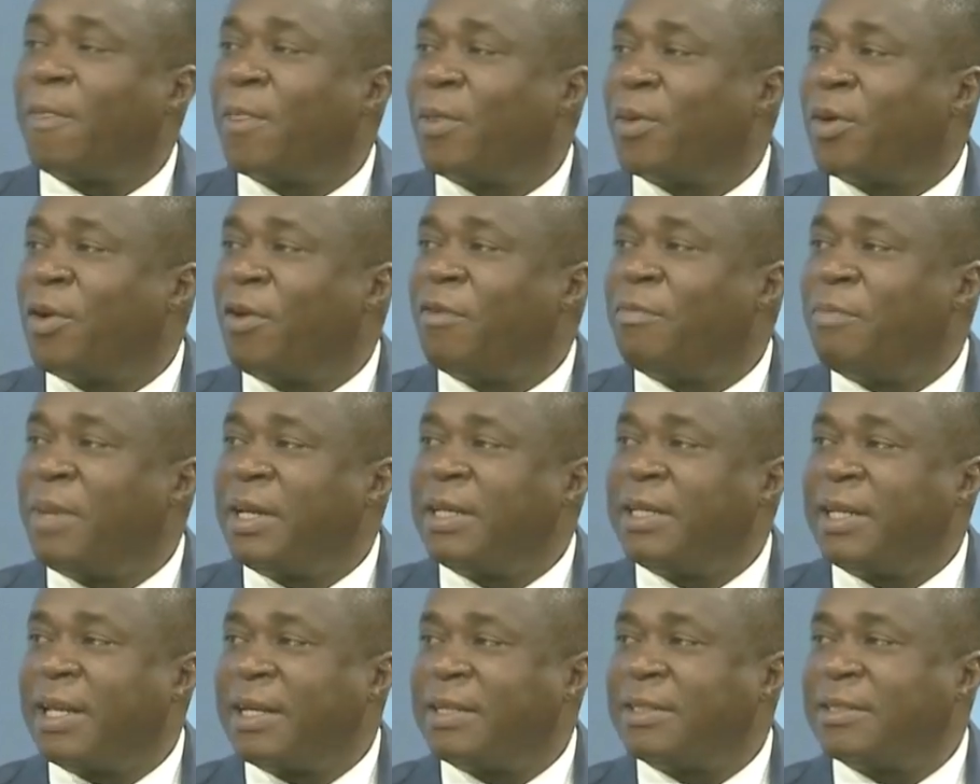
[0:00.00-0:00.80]

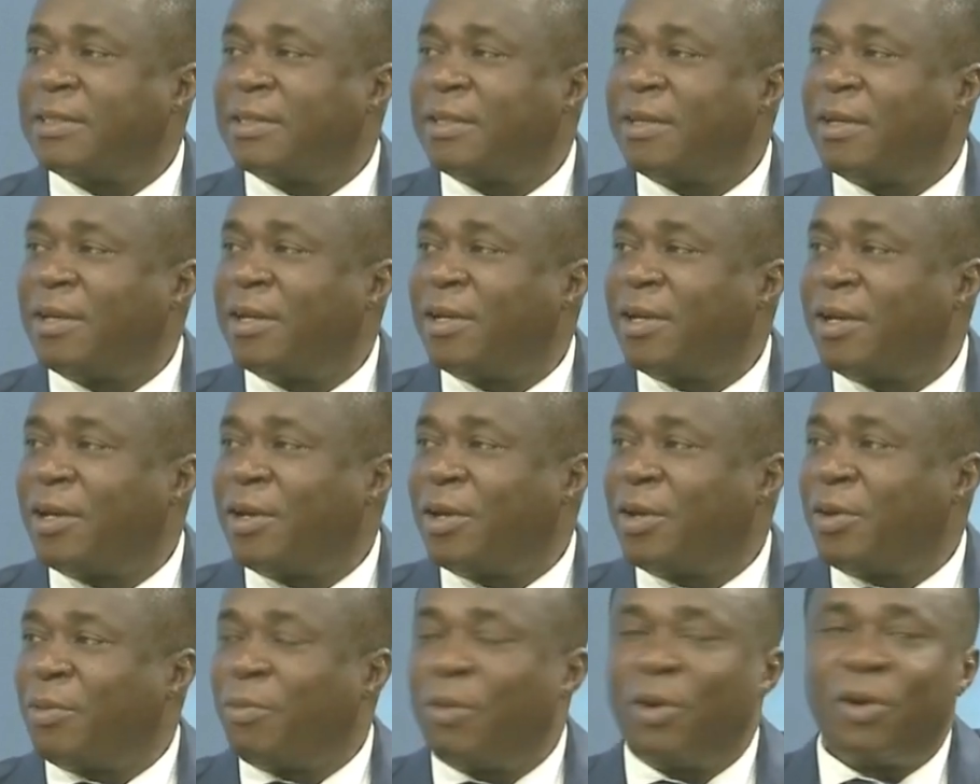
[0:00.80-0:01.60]
government debt
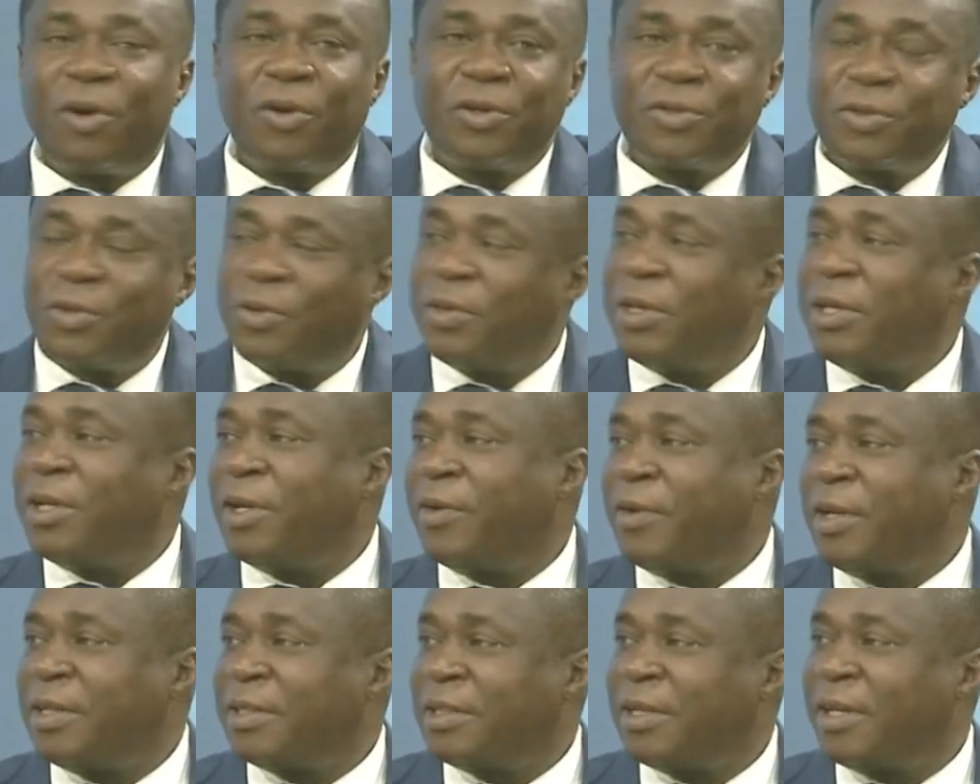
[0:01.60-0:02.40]
will also
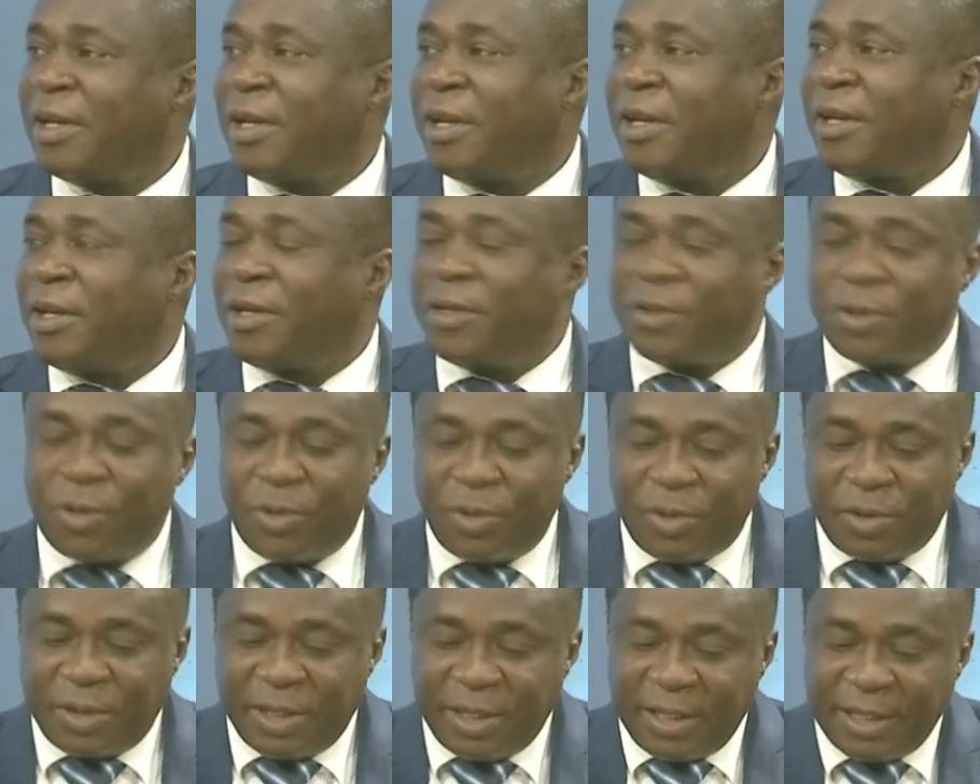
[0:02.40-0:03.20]
increase. So
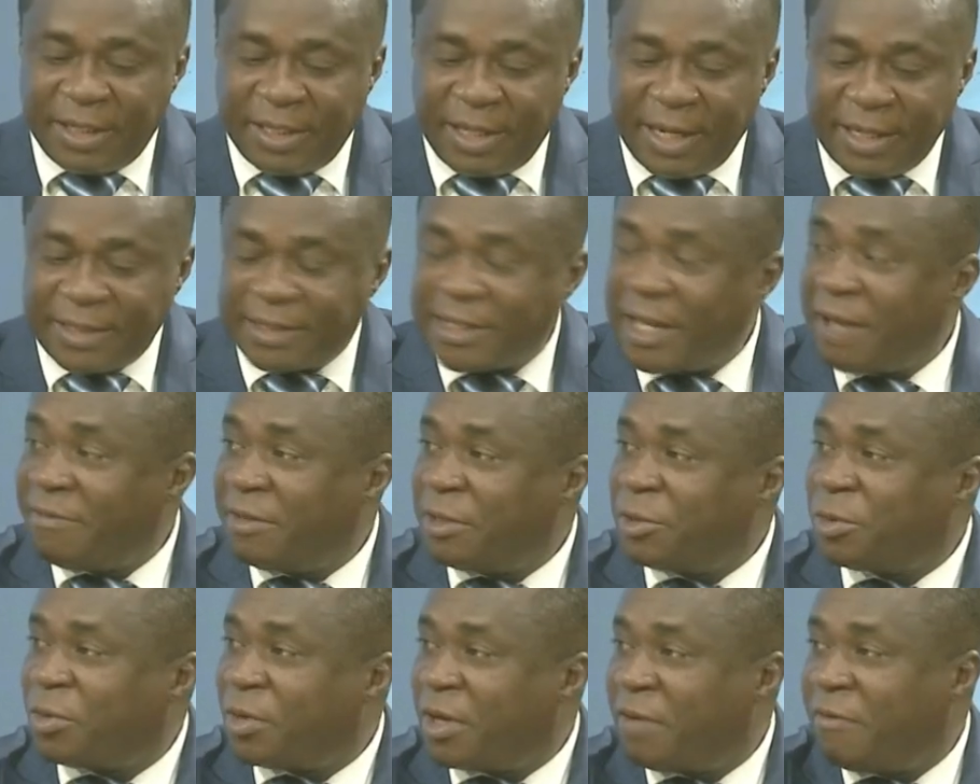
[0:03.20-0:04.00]
the debt
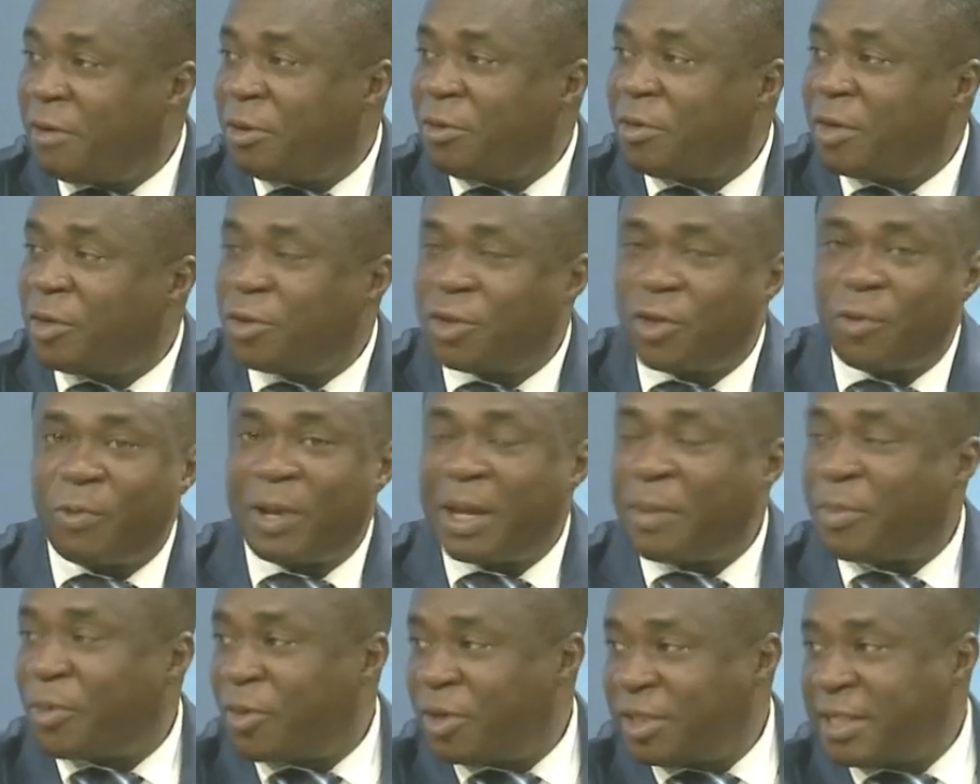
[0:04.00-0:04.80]
service to revenue ratio we
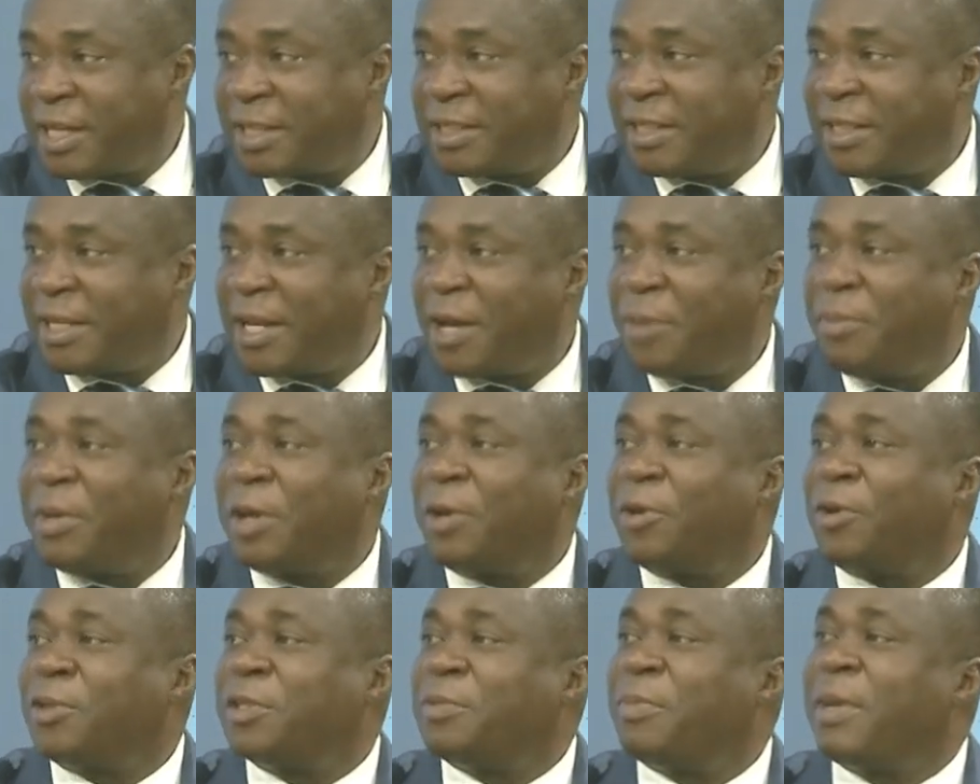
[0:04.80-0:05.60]
are projecting now may
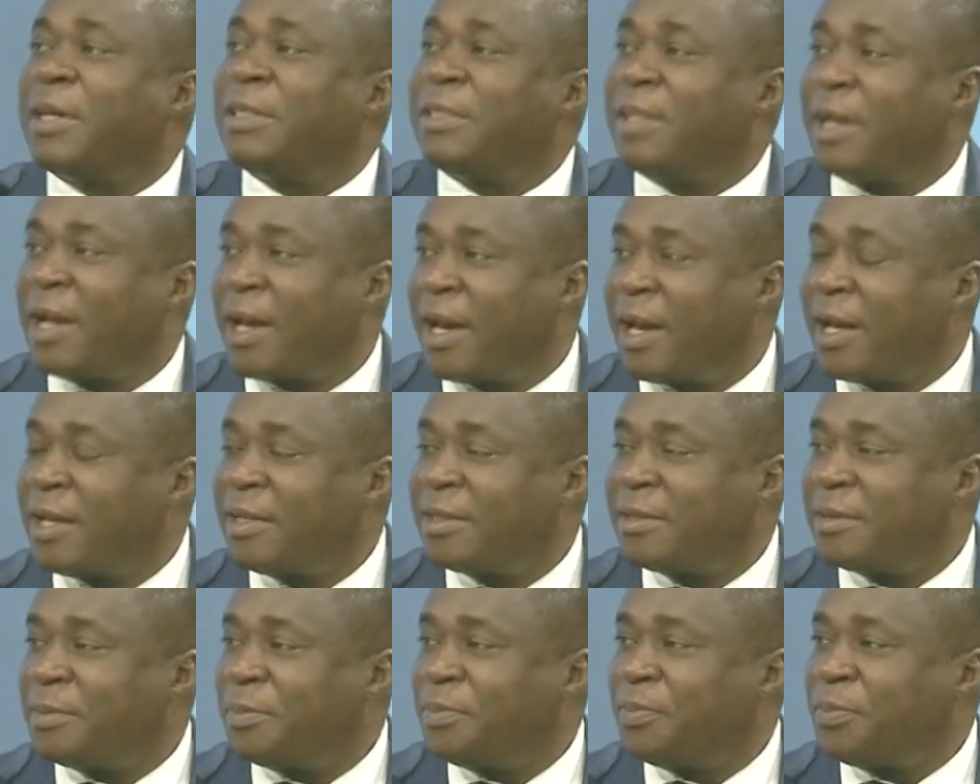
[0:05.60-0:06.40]
not
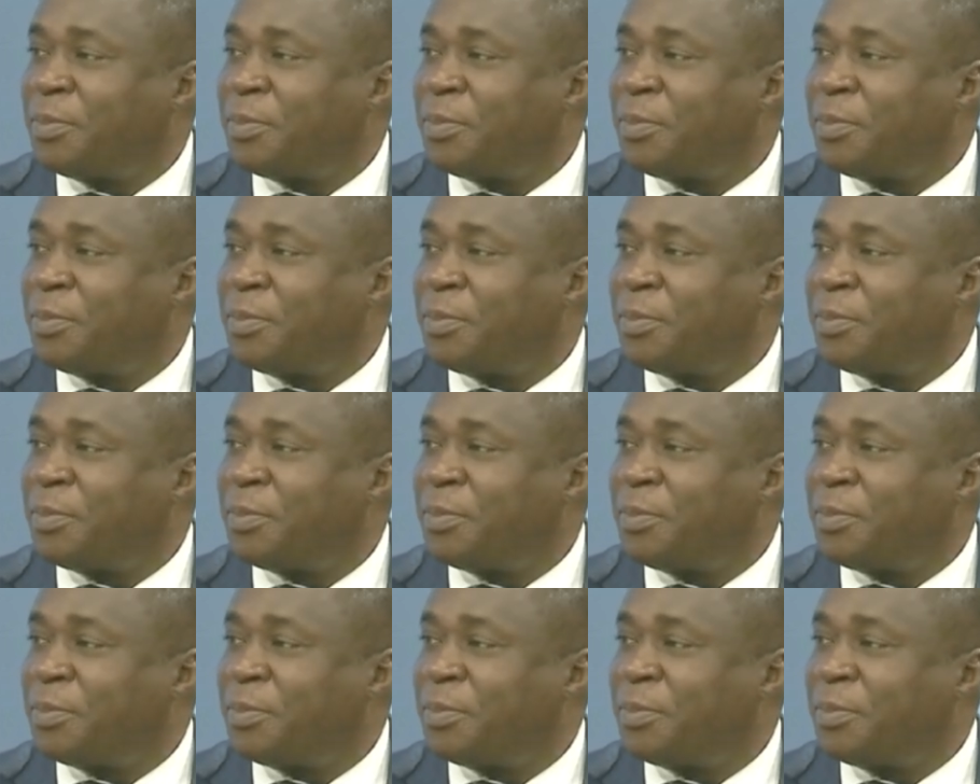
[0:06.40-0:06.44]
materialize.